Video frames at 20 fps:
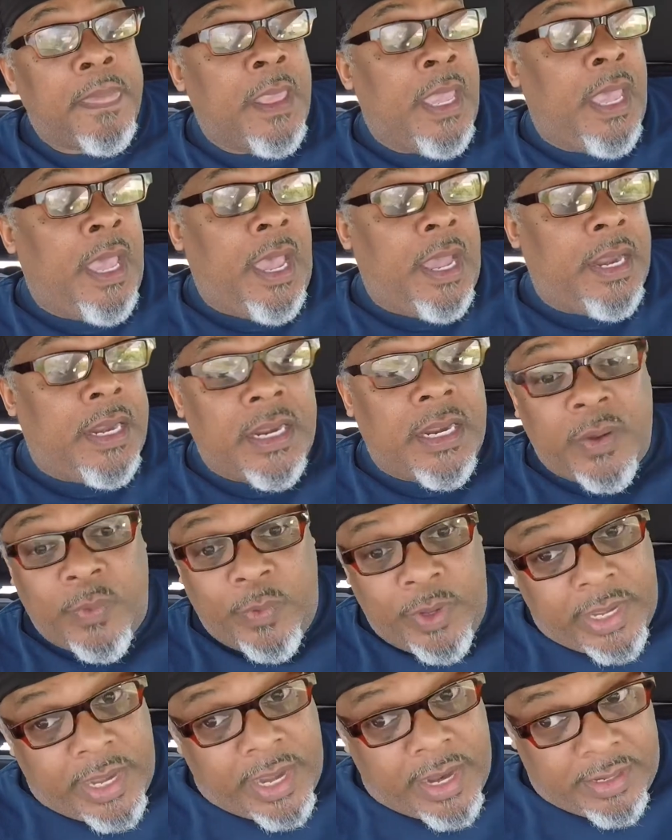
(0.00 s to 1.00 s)
and then the
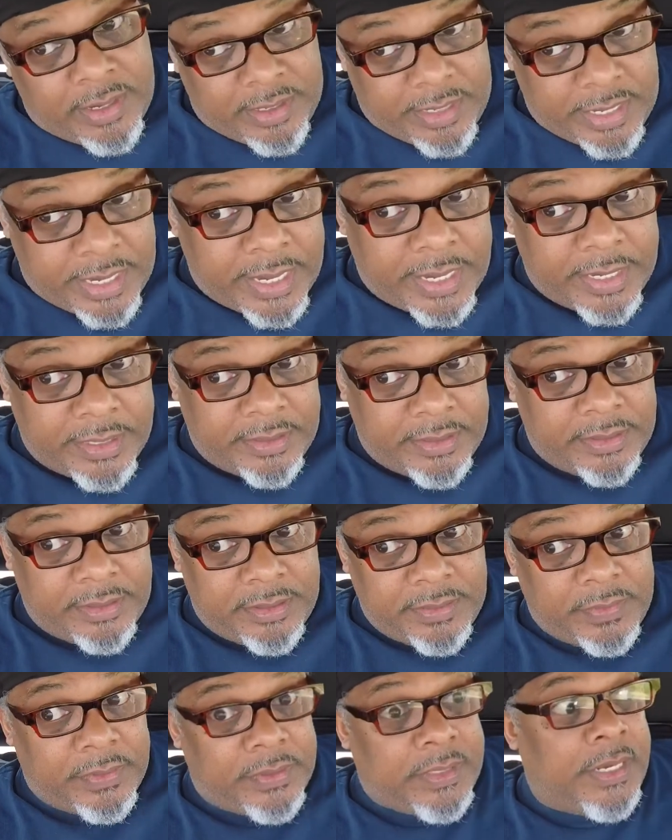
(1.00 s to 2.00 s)
week after that it
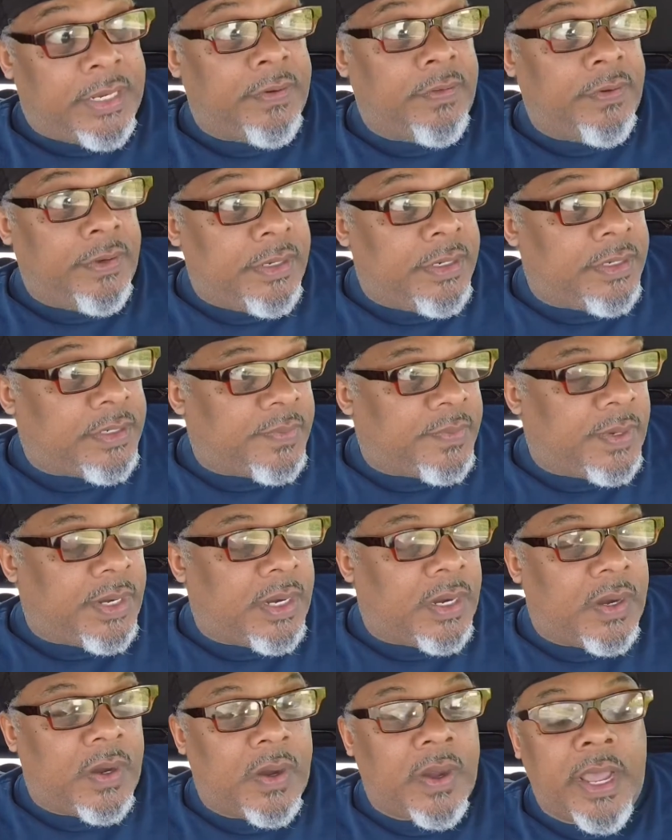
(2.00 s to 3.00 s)
was like really
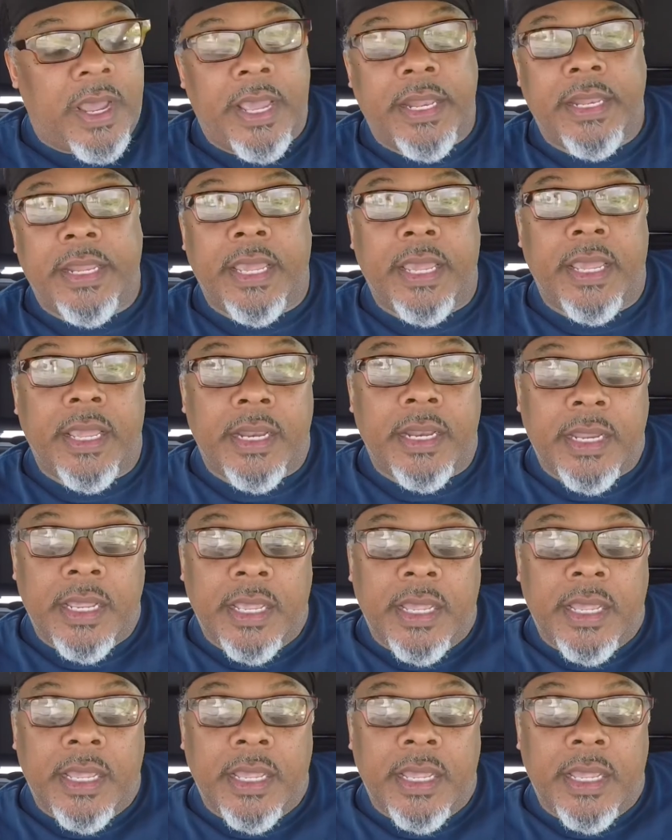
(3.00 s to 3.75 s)
small, and then